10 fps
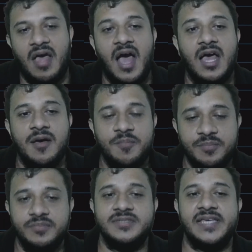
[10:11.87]
I
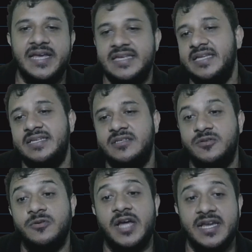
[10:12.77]
am saying
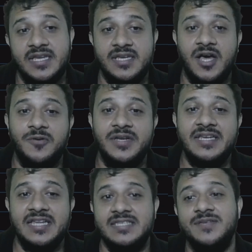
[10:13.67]
it to write it down
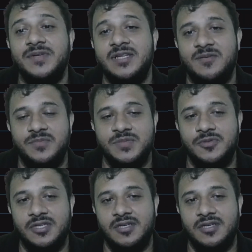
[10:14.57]
in decimal numbers.